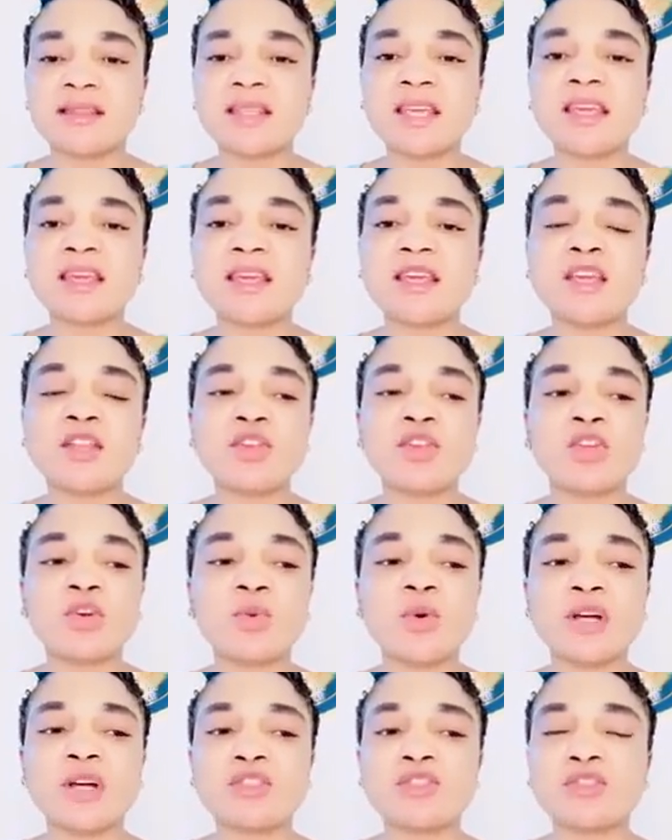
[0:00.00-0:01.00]
thinking
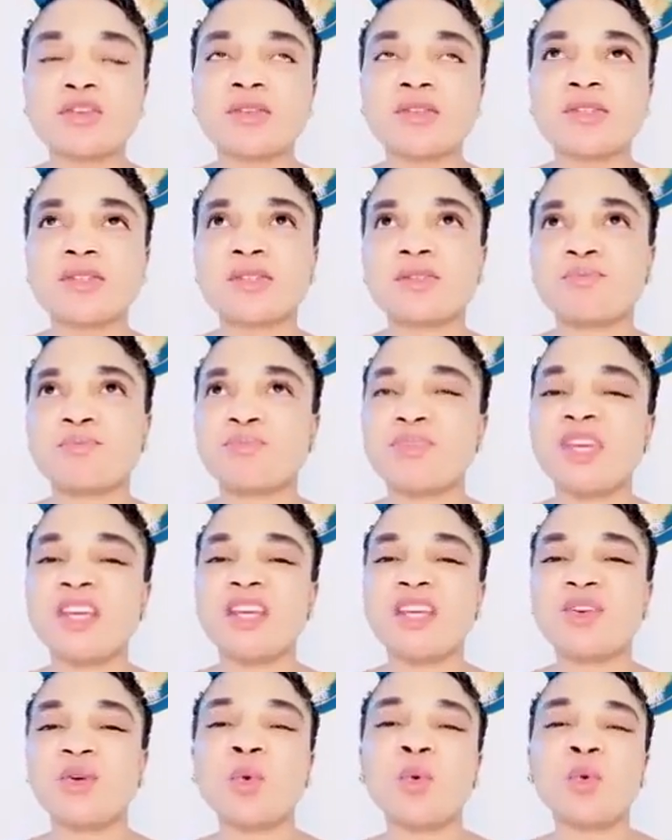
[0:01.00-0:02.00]
you are just
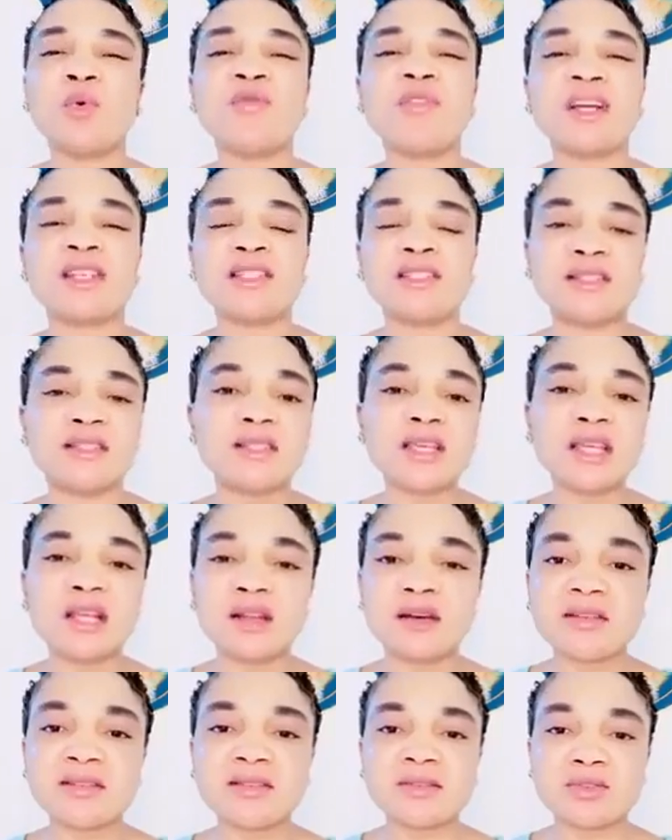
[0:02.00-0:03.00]
being
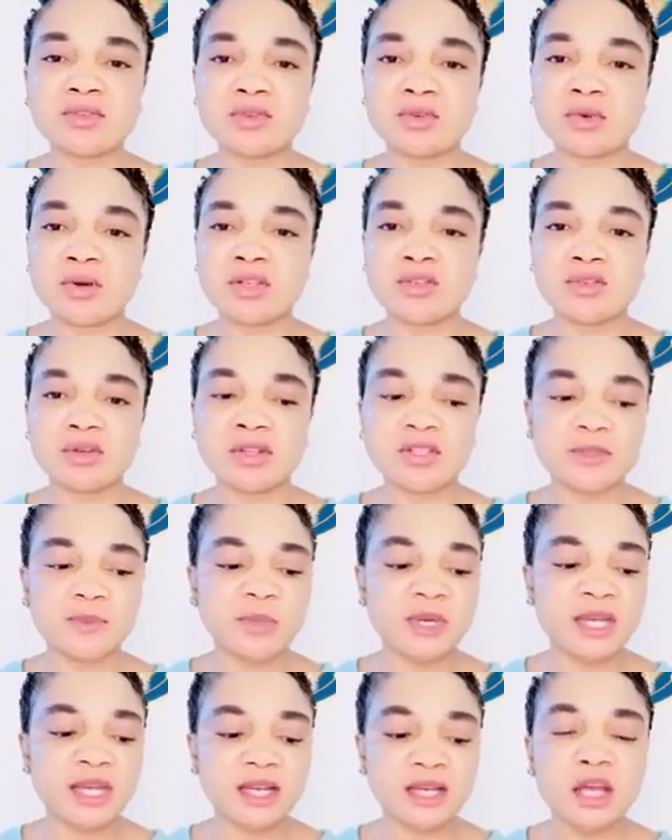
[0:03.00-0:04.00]
overzealous, you are
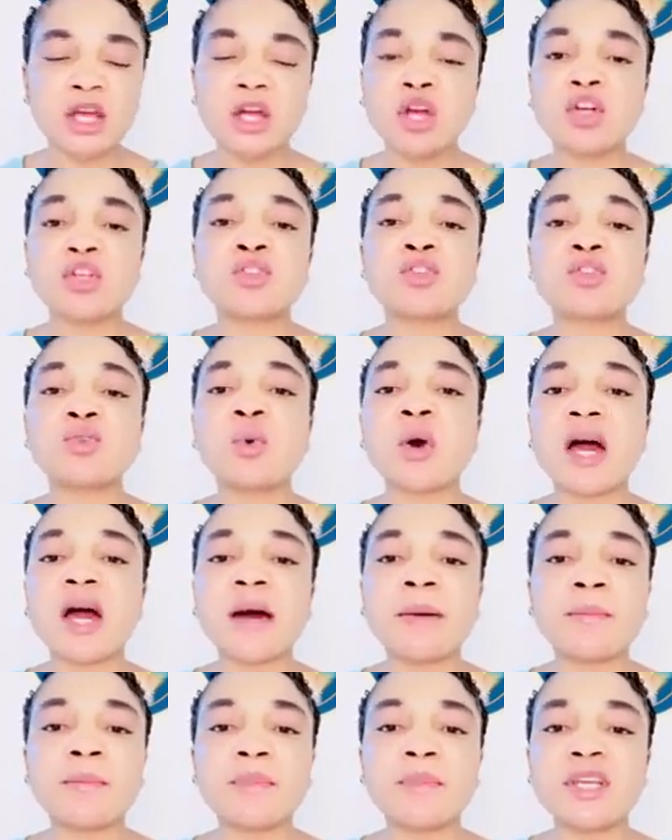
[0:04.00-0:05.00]
just being too
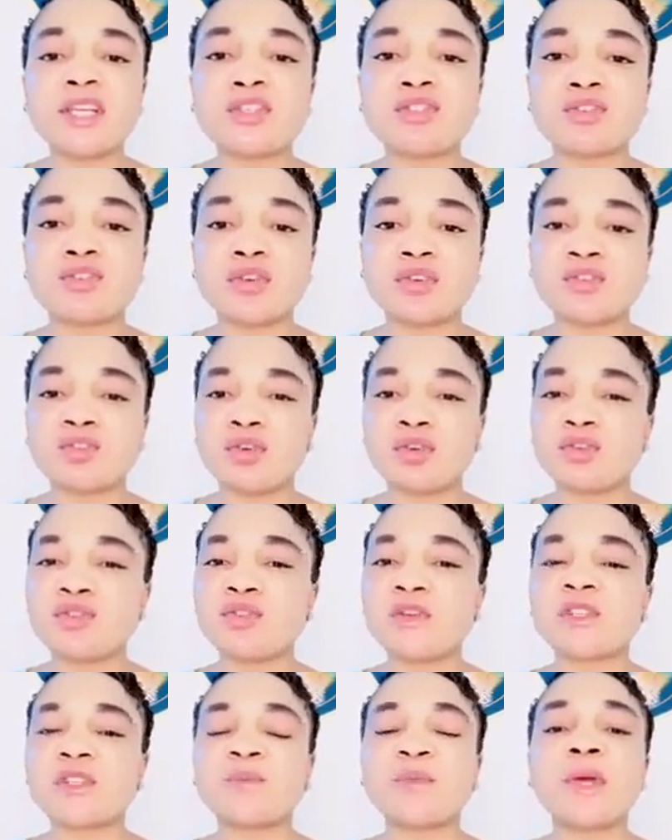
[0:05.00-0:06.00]
ambitious, you are
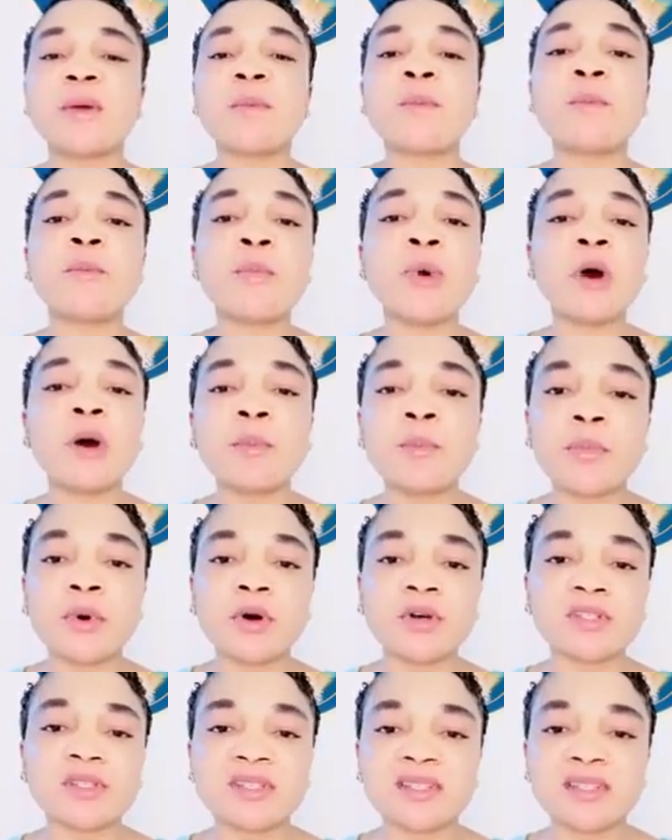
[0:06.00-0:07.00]
just being
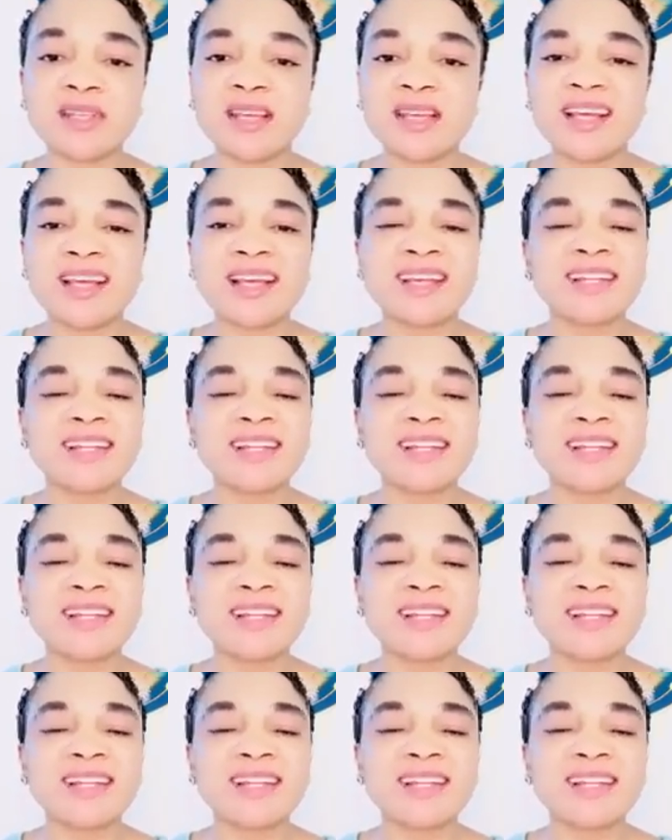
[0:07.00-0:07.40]
pompous.